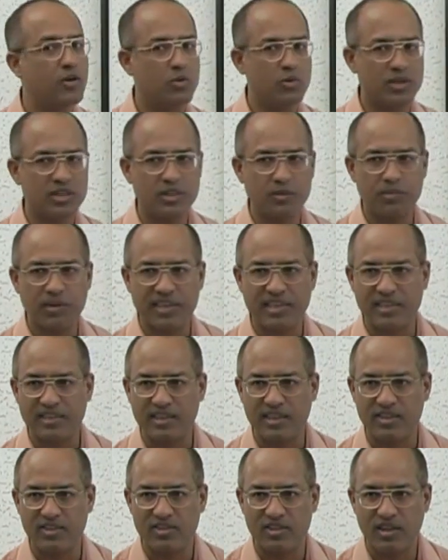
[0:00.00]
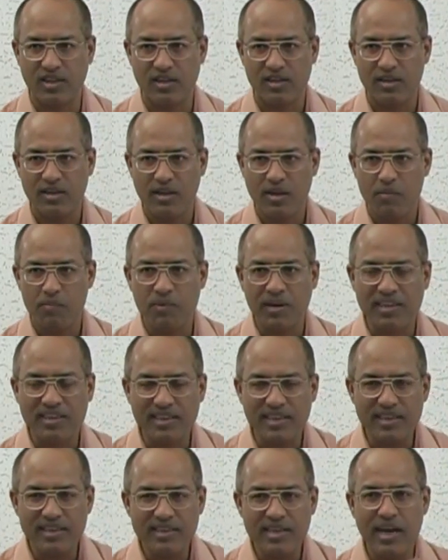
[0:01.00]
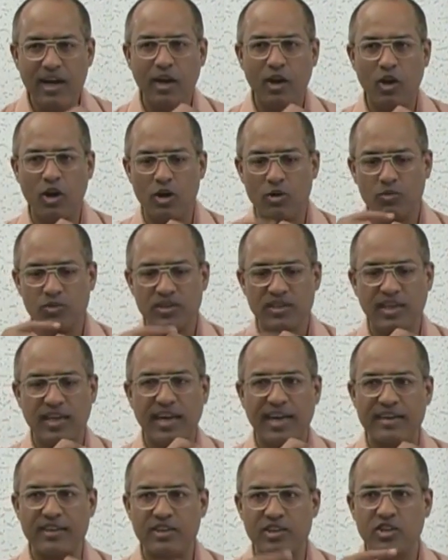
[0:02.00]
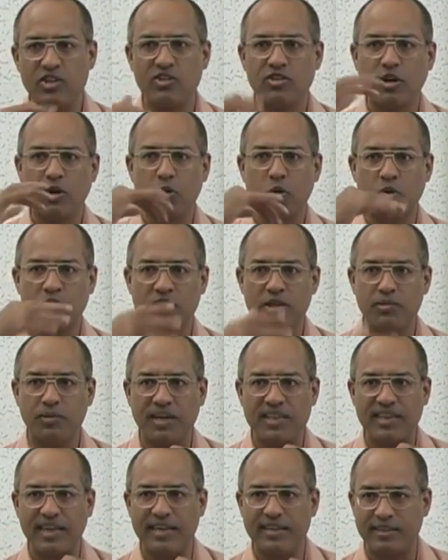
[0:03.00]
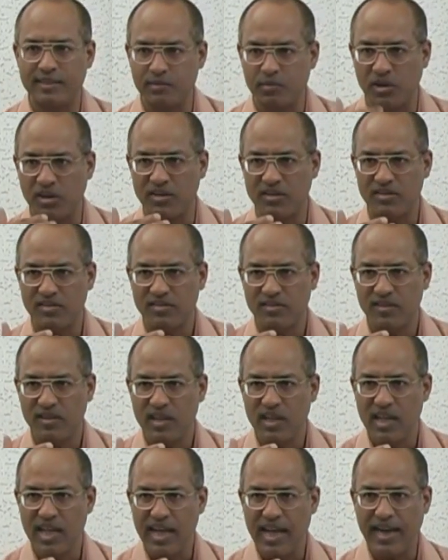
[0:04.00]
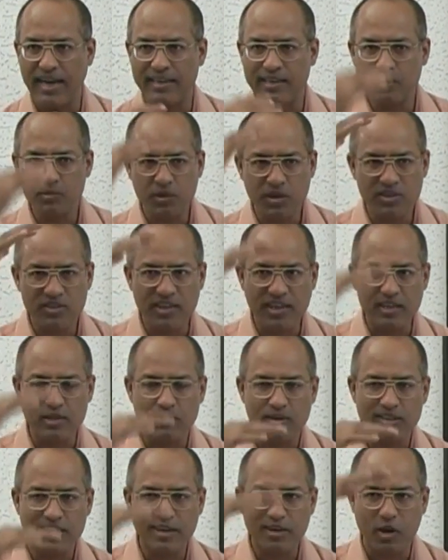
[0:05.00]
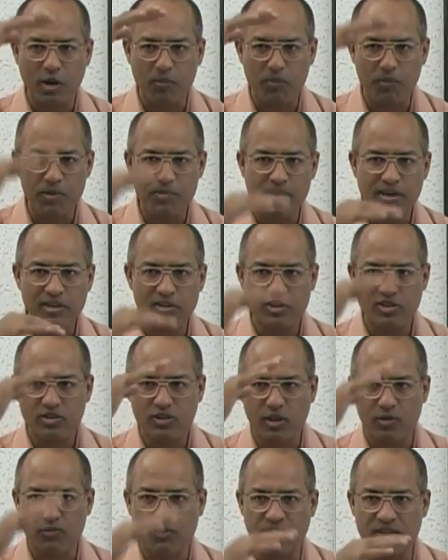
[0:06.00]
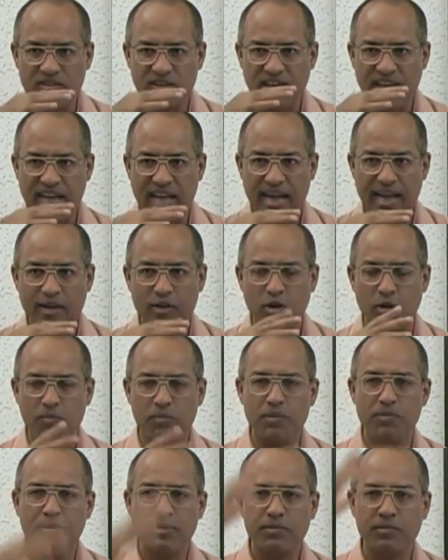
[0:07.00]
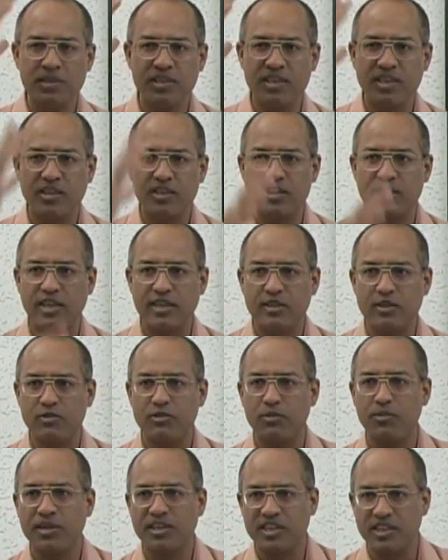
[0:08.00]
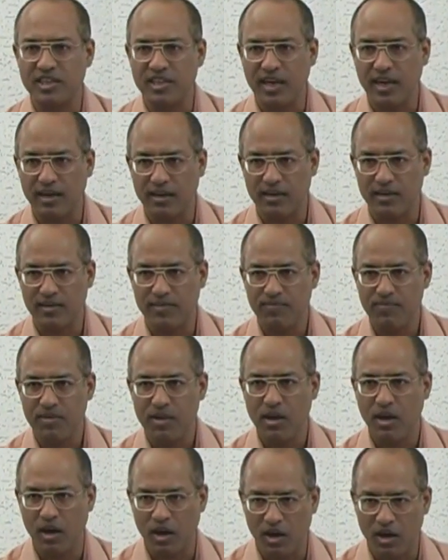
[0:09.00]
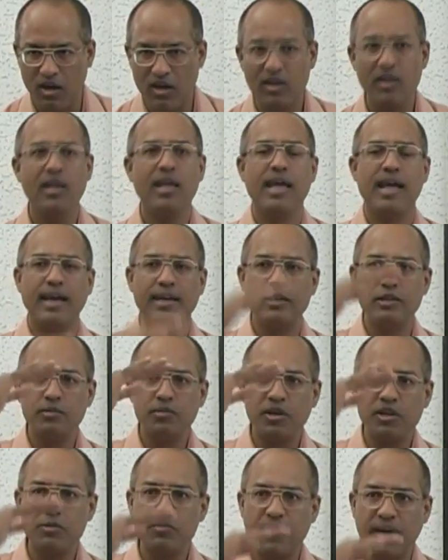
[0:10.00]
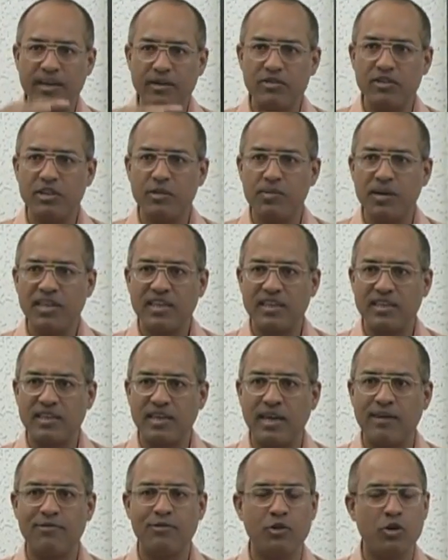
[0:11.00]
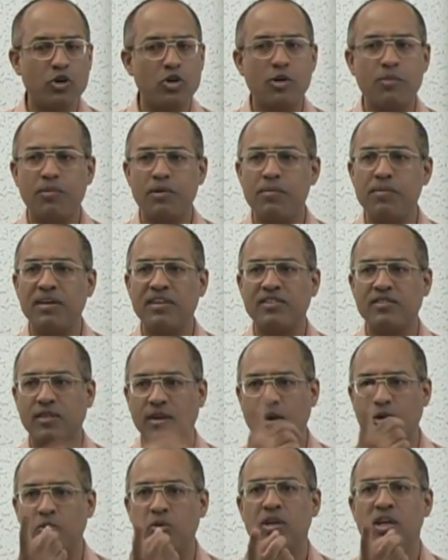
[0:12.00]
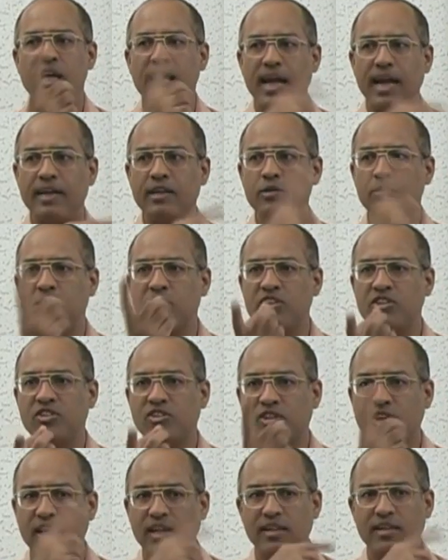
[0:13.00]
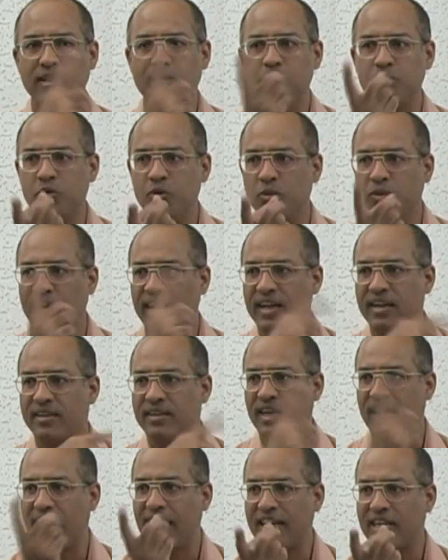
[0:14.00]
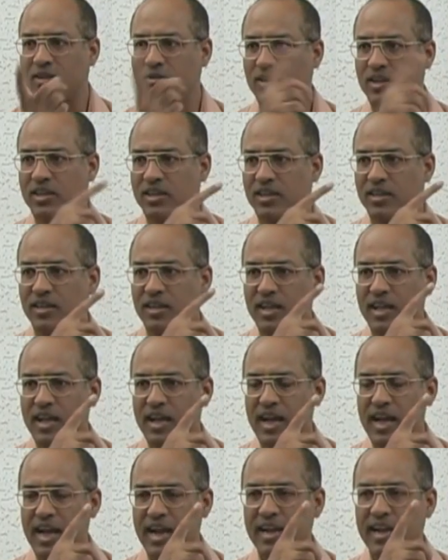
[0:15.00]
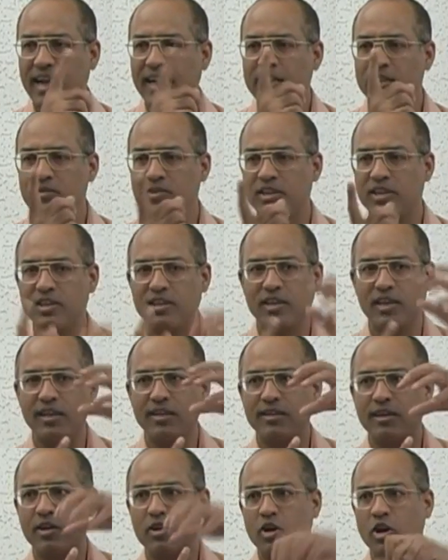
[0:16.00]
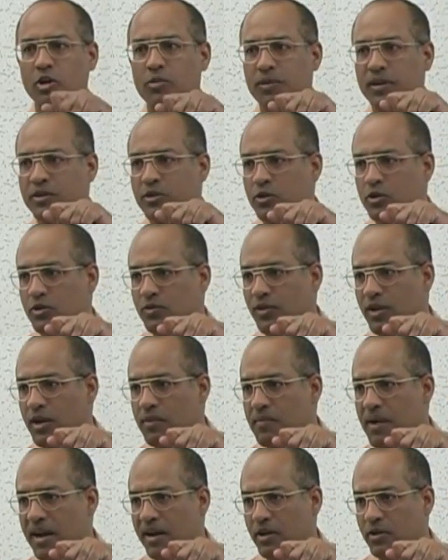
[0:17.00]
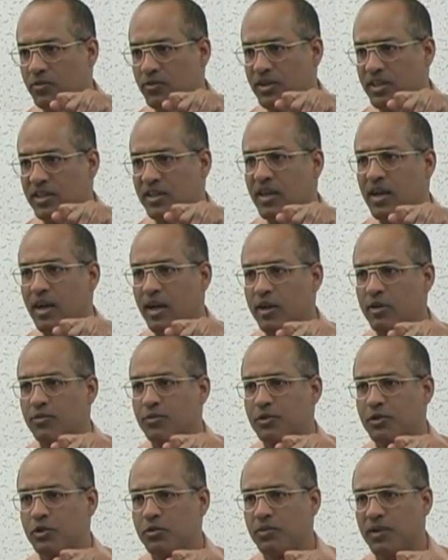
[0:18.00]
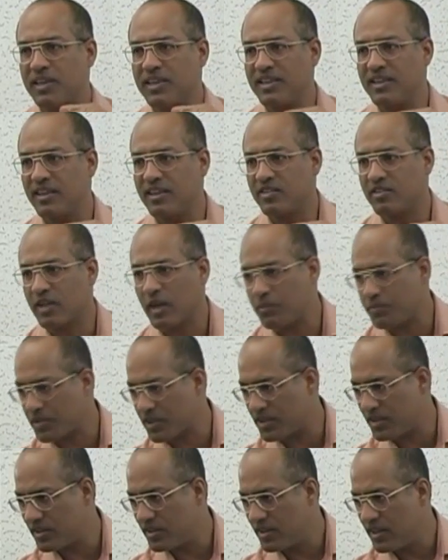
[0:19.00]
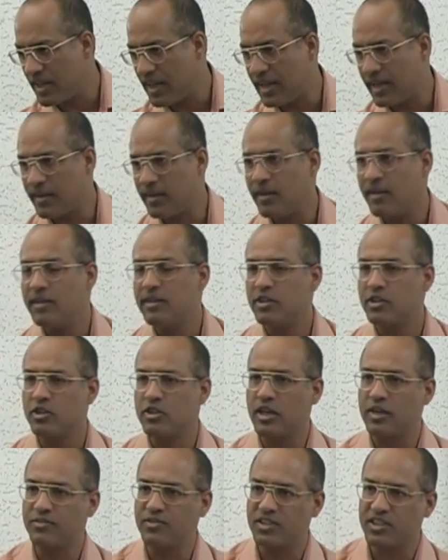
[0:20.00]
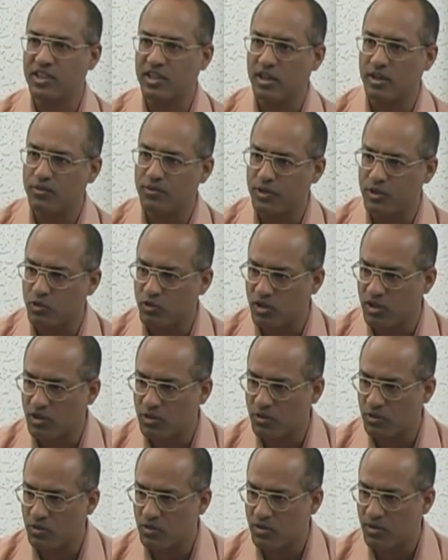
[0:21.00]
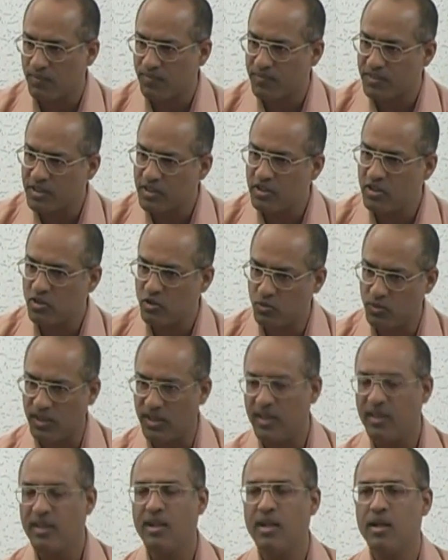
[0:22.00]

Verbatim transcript: where the bacteria is there. Bacteria along with their antigens are coated by the antibodies. Antibodies activate the complement on the surface, and complement mediated death of the bacteria occur. Or antibody bind with the bacteria, if no complement is around, antibodies' tails are moving, they are activated, and activated tails are caught by neutrophil and macrophage, and of course bacteria is captured and it is efficiently phagocytosed. In this way,